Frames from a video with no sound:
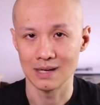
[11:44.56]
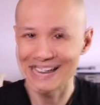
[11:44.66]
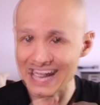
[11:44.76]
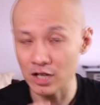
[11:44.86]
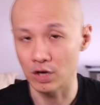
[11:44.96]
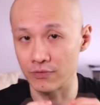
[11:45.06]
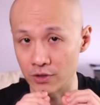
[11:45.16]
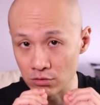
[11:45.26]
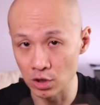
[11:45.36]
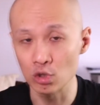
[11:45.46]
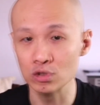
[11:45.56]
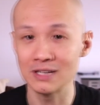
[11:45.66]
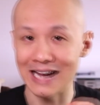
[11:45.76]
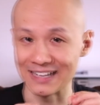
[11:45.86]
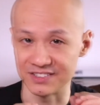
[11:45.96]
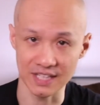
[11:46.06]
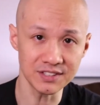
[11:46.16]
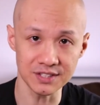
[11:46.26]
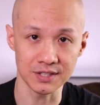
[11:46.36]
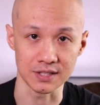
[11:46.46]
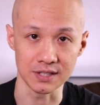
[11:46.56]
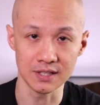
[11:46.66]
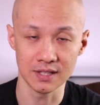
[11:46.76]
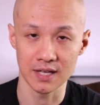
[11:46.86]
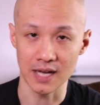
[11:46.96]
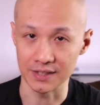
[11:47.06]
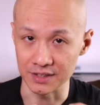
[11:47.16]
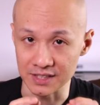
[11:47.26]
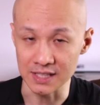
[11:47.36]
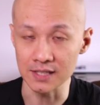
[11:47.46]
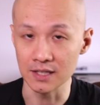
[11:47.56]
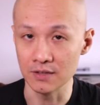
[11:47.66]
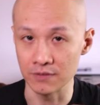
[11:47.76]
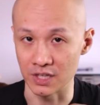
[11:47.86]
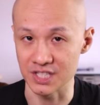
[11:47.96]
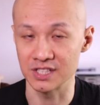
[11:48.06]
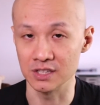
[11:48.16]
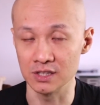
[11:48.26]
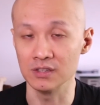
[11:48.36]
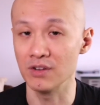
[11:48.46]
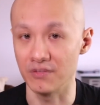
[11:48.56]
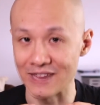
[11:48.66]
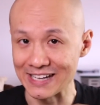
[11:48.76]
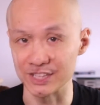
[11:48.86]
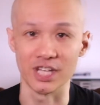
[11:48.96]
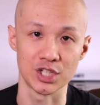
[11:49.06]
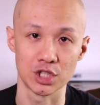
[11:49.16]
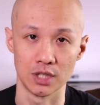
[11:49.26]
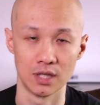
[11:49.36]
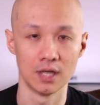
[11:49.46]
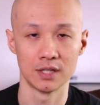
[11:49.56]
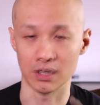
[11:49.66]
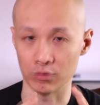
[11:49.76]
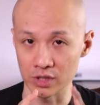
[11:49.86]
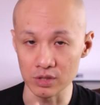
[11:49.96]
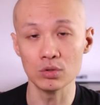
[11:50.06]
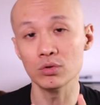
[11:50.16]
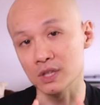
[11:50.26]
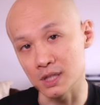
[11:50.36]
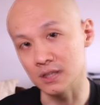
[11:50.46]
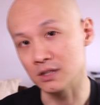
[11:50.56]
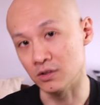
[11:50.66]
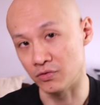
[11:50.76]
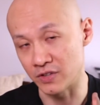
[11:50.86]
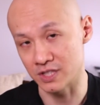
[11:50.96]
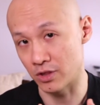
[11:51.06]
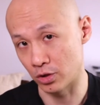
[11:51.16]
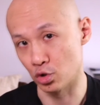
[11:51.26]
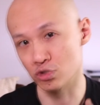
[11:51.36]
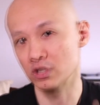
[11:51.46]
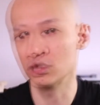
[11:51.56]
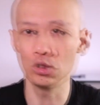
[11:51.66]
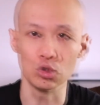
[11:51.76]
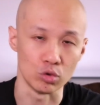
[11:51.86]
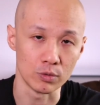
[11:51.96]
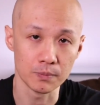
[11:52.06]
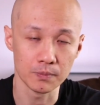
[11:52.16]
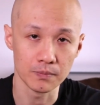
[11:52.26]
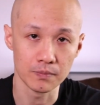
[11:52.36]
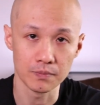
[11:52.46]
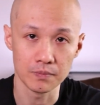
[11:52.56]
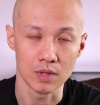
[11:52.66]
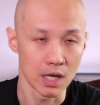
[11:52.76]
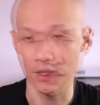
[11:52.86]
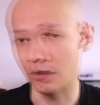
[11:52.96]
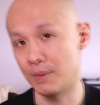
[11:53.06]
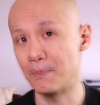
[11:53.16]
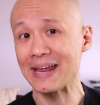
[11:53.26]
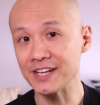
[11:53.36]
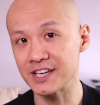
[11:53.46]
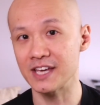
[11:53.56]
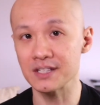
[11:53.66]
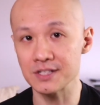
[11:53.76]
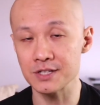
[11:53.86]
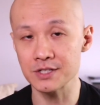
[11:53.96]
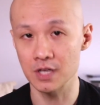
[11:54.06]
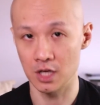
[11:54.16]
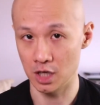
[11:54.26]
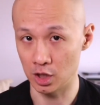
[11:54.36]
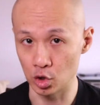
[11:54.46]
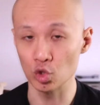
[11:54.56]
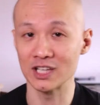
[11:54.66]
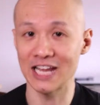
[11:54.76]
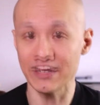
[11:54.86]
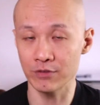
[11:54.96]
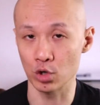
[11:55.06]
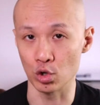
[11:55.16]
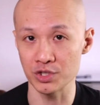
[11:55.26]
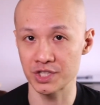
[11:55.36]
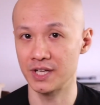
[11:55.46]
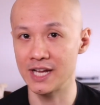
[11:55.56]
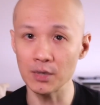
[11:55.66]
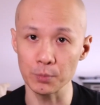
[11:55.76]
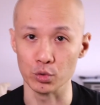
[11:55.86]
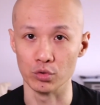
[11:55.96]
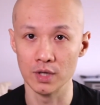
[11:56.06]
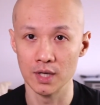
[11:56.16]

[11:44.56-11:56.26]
lack of your own identity and a need for external validation. Now you need to fix those too. Now in many cases, a good life coach can help you.